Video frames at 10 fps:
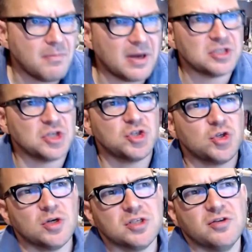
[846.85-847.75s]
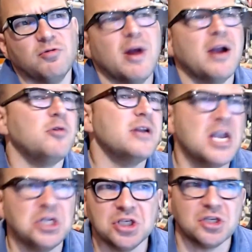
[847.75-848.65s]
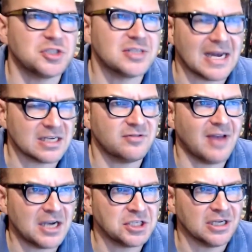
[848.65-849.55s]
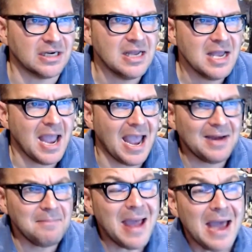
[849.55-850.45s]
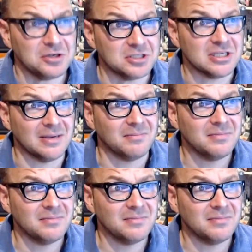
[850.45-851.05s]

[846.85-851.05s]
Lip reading: but as a source of recreational satisfaction. And it mattered to him.